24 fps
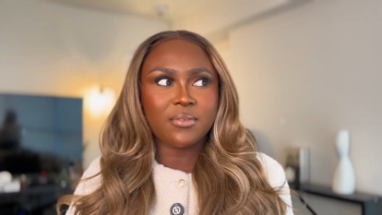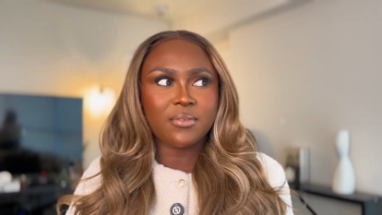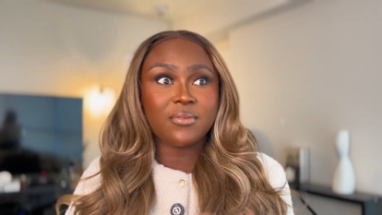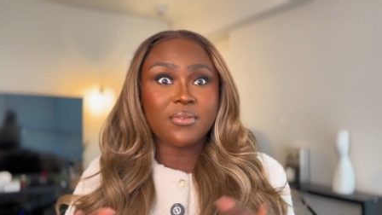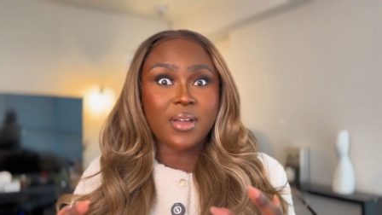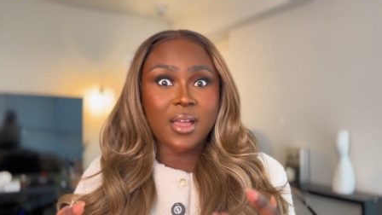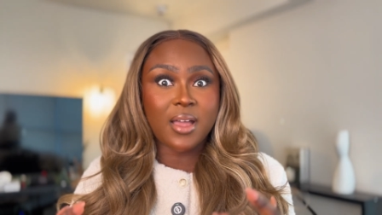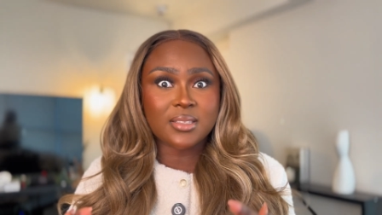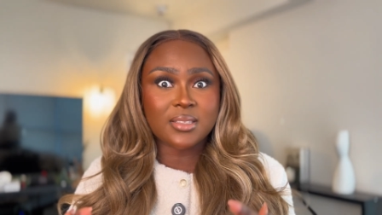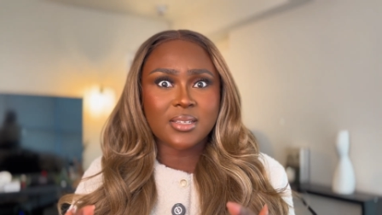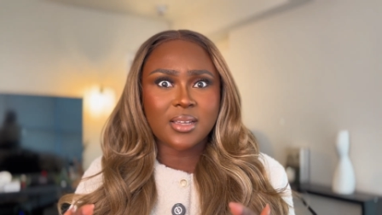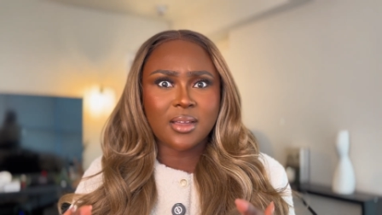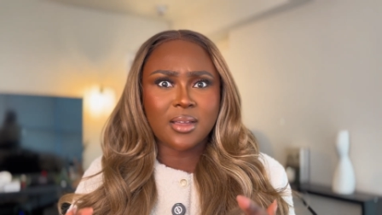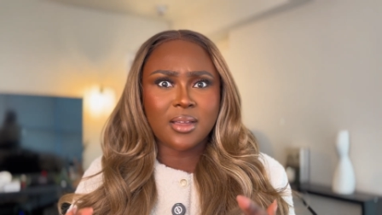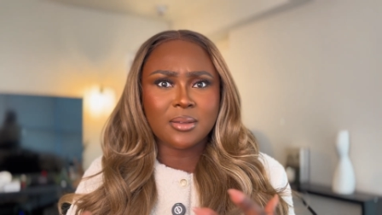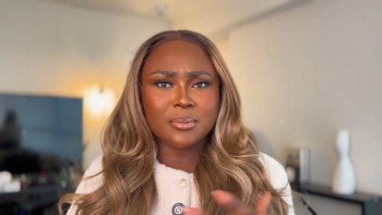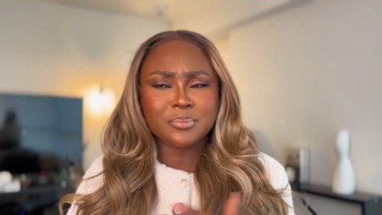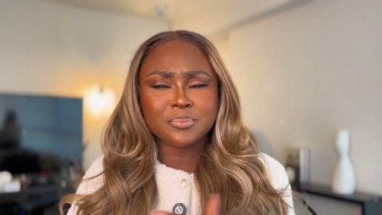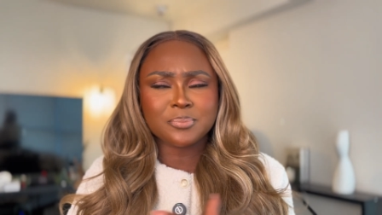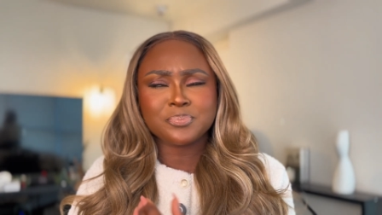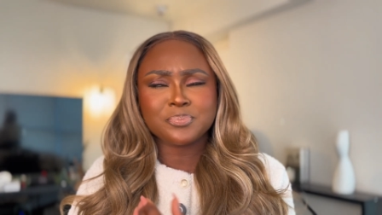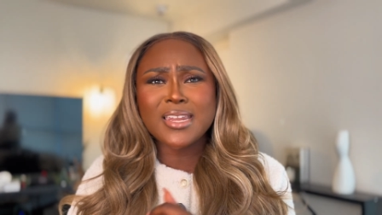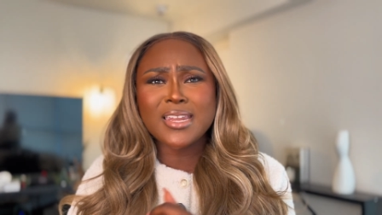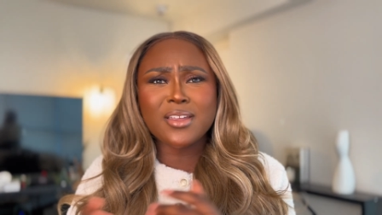fatter.
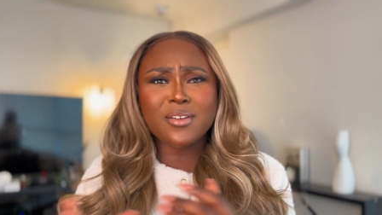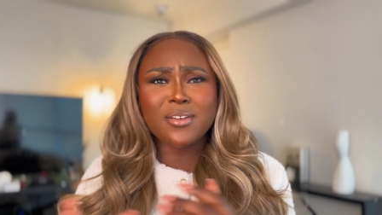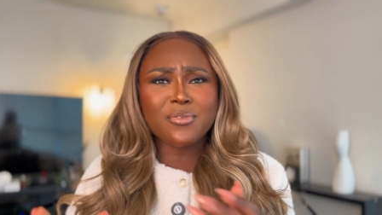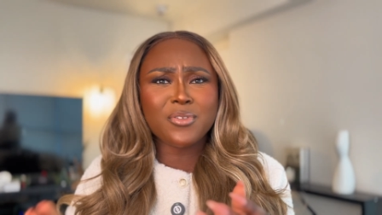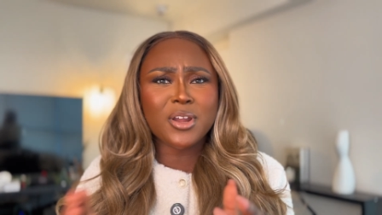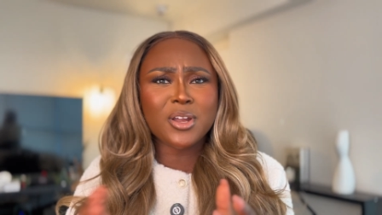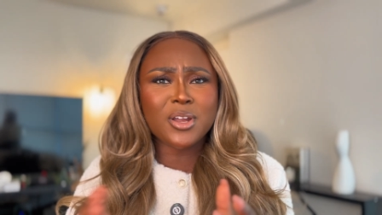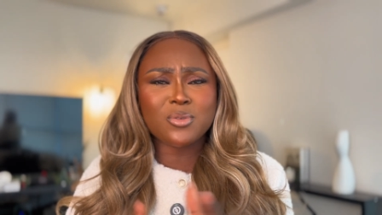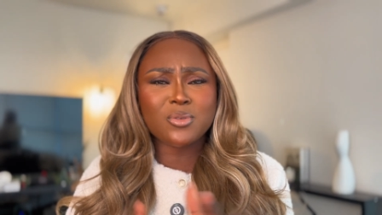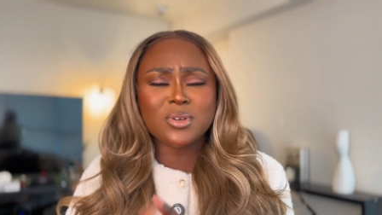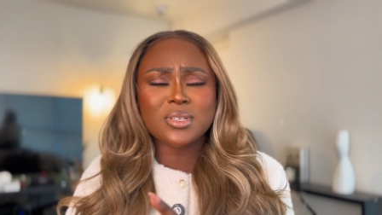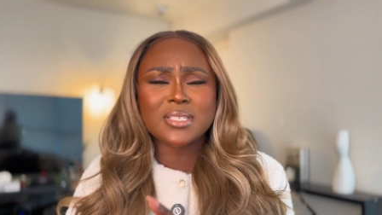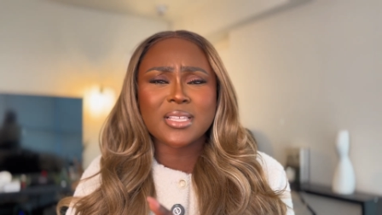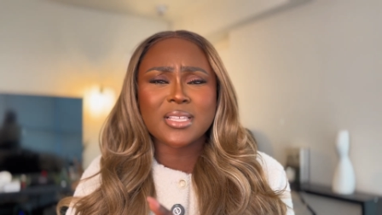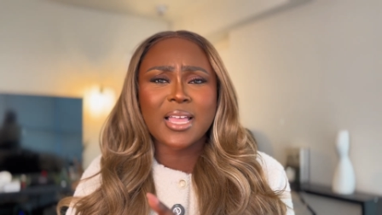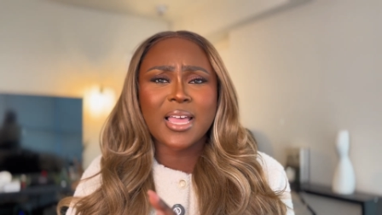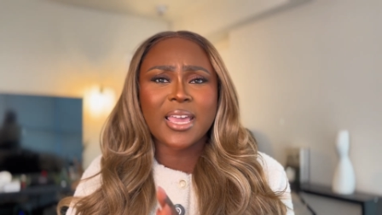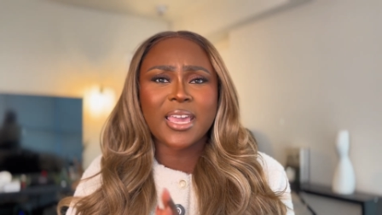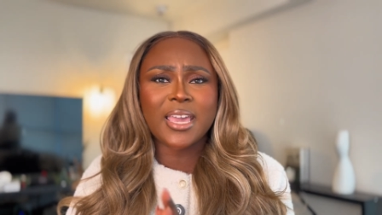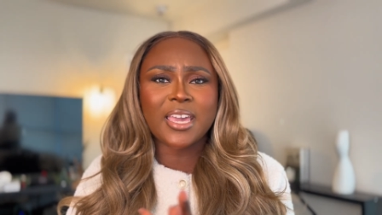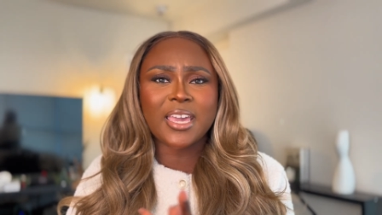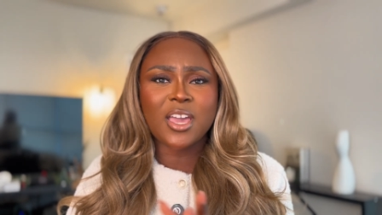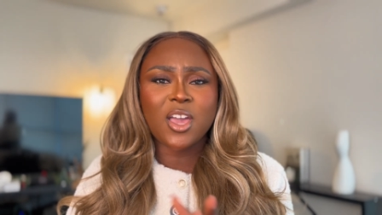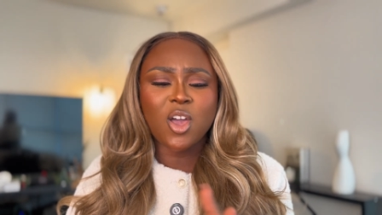And her friend was
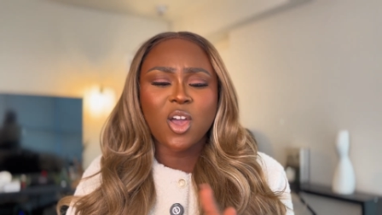like,